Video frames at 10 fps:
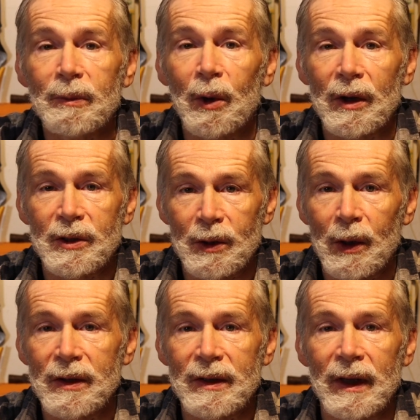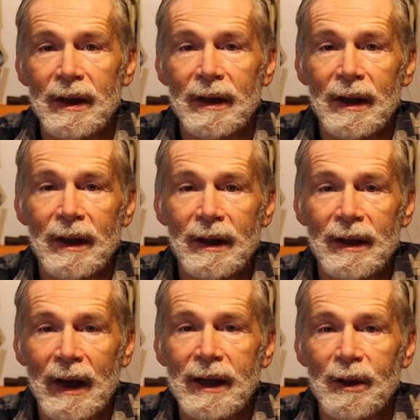more choice in
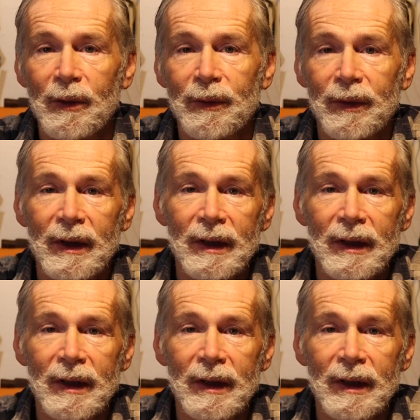kind of